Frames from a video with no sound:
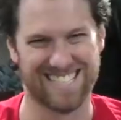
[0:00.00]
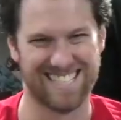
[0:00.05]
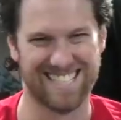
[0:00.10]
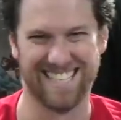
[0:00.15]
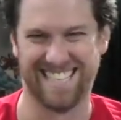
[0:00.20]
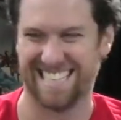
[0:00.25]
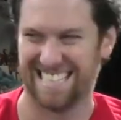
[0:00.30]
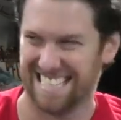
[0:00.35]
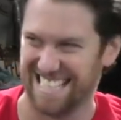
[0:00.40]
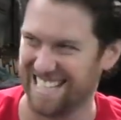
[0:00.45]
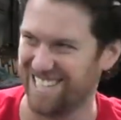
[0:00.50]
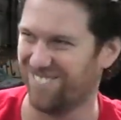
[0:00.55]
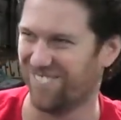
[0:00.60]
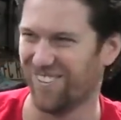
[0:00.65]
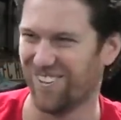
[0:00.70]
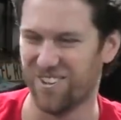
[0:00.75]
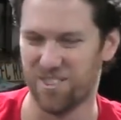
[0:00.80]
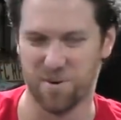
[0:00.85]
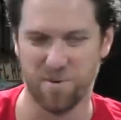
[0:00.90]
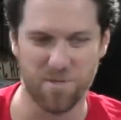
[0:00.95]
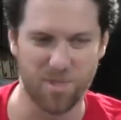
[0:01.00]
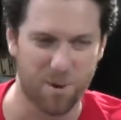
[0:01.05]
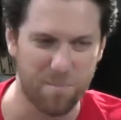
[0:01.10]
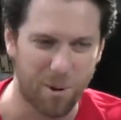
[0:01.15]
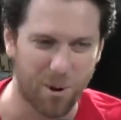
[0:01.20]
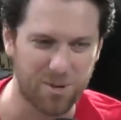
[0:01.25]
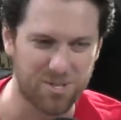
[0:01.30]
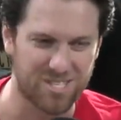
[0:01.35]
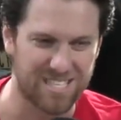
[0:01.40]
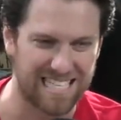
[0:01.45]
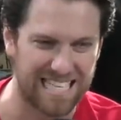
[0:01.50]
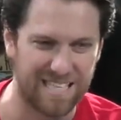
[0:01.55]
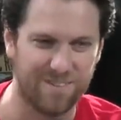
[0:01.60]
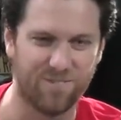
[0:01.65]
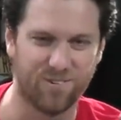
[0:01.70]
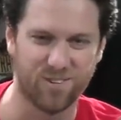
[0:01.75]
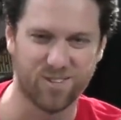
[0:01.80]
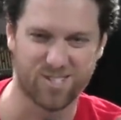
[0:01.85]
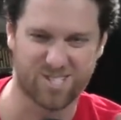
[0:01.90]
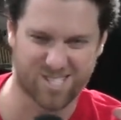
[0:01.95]
the evil, the most
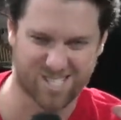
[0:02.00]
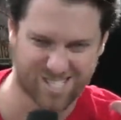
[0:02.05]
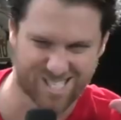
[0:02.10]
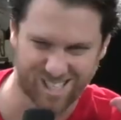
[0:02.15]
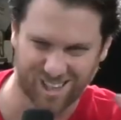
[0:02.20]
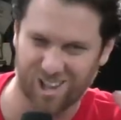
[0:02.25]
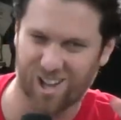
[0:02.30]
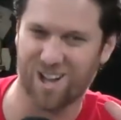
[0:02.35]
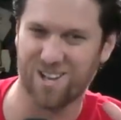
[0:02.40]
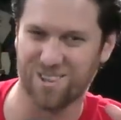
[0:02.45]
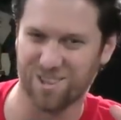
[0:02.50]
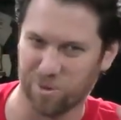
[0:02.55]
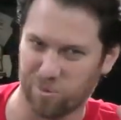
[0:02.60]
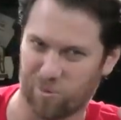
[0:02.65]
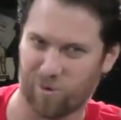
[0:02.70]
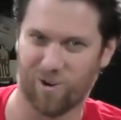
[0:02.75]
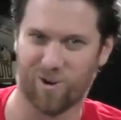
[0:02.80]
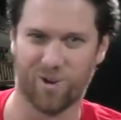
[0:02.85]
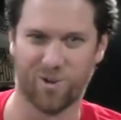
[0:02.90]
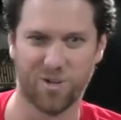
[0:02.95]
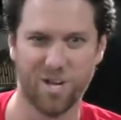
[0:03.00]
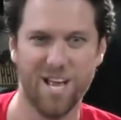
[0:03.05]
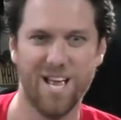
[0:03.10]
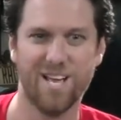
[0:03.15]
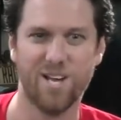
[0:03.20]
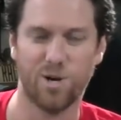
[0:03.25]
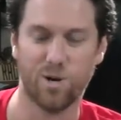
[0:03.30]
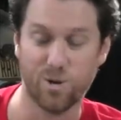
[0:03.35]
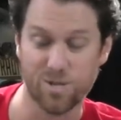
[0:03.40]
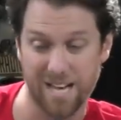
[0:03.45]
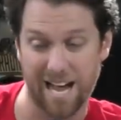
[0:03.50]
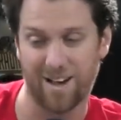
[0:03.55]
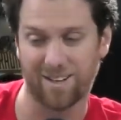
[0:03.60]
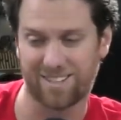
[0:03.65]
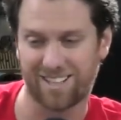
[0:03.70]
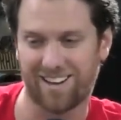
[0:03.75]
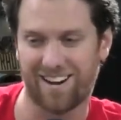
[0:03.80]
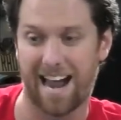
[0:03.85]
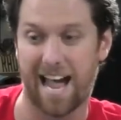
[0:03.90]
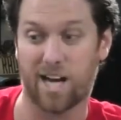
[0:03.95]
evil slut in the world, who's out
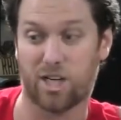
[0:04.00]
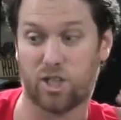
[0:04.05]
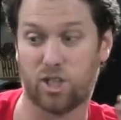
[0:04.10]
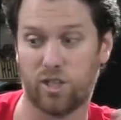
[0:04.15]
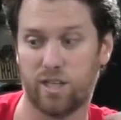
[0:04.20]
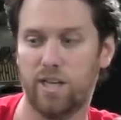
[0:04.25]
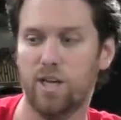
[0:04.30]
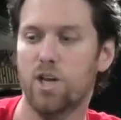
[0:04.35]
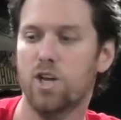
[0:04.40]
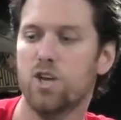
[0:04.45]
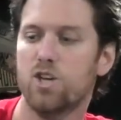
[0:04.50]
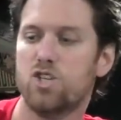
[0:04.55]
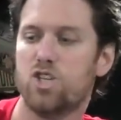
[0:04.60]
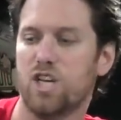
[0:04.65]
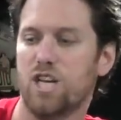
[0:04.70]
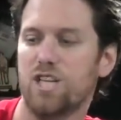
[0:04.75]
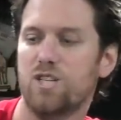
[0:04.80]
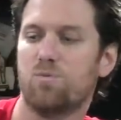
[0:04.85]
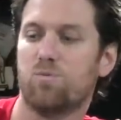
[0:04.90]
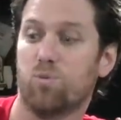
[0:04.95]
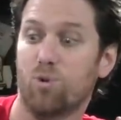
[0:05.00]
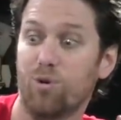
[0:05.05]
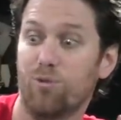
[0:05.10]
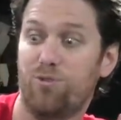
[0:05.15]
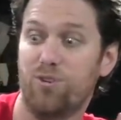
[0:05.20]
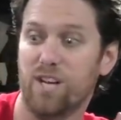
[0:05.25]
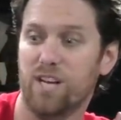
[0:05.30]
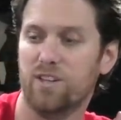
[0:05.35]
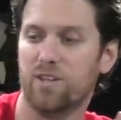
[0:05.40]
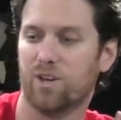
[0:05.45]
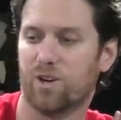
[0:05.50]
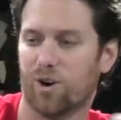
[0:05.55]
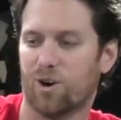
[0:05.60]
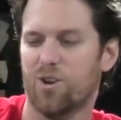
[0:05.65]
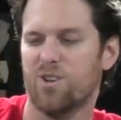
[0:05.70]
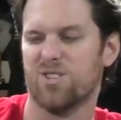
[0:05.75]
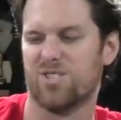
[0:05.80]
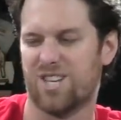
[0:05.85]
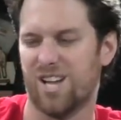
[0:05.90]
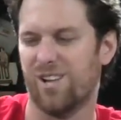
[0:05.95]
there actually, she's roofying the
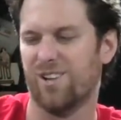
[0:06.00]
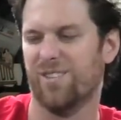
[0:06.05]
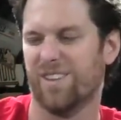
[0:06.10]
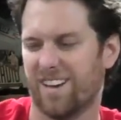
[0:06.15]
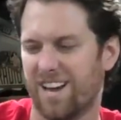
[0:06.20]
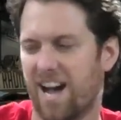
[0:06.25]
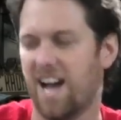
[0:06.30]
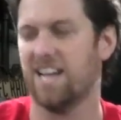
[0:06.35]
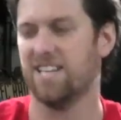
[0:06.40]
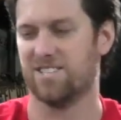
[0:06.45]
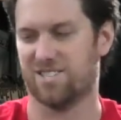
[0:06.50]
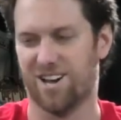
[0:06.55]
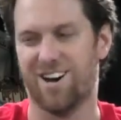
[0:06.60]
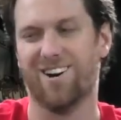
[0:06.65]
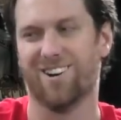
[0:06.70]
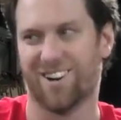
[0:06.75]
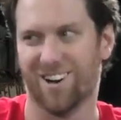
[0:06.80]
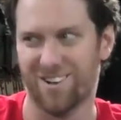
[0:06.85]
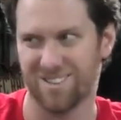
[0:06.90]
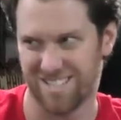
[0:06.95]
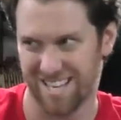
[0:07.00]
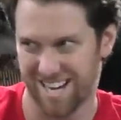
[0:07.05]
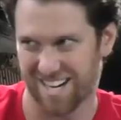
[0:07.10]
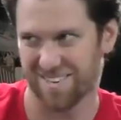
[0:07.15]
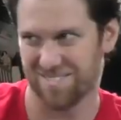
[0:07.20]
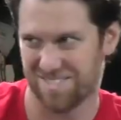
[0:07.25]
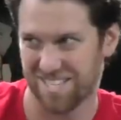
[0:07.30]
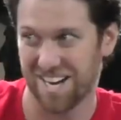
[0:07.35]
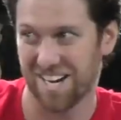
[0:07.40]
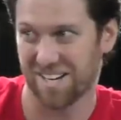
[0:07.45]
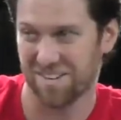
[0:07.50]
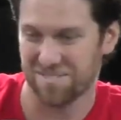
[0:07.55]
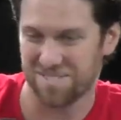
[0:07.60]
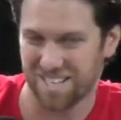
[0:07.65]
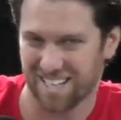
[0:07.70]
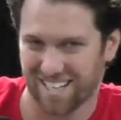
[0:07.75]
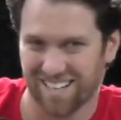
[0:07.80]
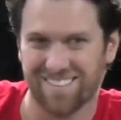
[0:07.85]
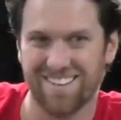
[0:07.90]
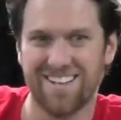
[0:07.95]
girls, telling the guys, go, take
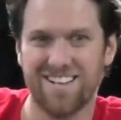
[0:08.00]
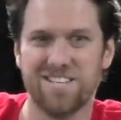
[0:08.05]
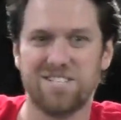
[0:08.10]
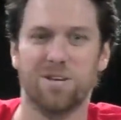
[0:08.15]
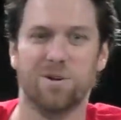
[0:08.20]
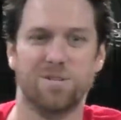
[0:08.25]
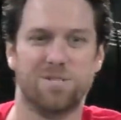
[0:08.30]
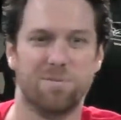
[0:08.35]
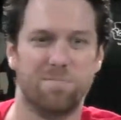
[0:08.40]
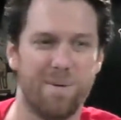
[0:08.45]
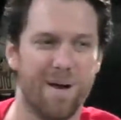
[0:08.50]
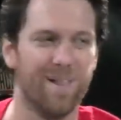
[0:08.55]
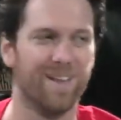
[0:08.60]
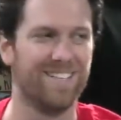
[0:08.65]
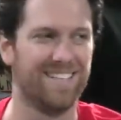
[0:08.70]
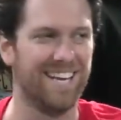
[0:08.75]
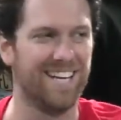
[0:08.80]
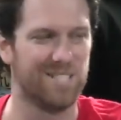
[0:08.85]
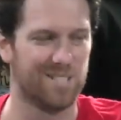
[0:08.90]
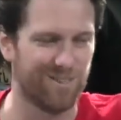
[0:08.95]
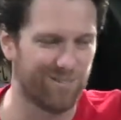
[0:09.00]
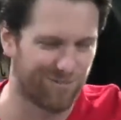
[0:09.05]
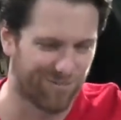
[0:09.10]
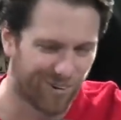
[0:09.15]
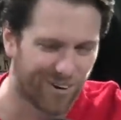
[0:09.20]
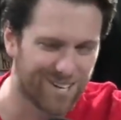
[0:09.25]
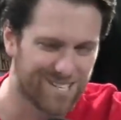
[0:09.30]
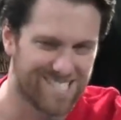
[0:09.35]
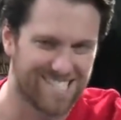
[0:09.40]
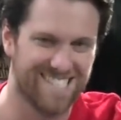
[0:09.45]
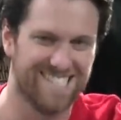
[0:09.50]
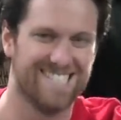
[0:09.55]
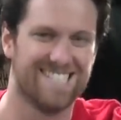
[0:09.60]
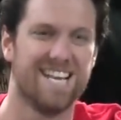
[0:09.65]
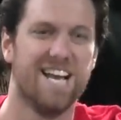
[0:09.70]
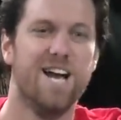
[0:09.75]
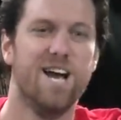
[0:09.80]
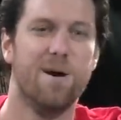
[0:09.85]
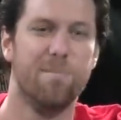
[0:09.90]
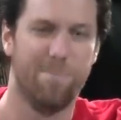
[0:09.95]
them. So it's Bella Danger versus
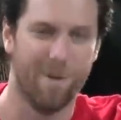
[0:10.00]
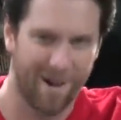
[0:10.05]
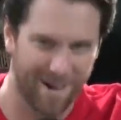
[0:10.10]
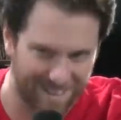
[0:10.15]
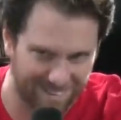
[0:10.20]
Bonnie